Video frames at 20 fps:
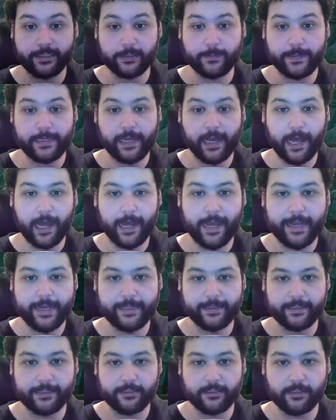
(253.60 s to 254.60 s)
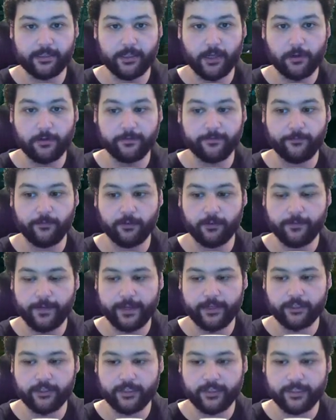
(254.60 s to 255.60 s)
behind this stone
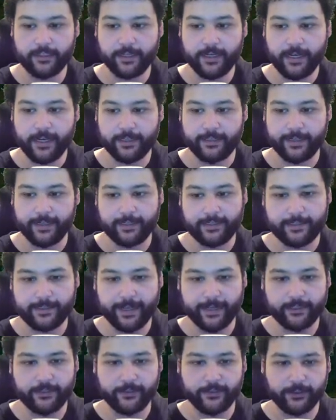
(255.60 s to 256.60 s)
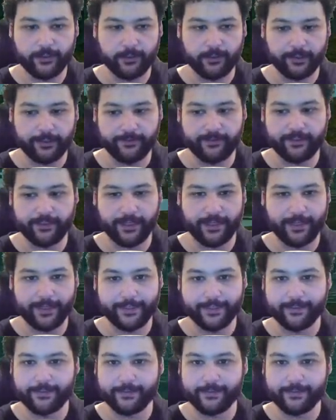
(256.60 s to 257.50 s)
formation that is next to the cliff side.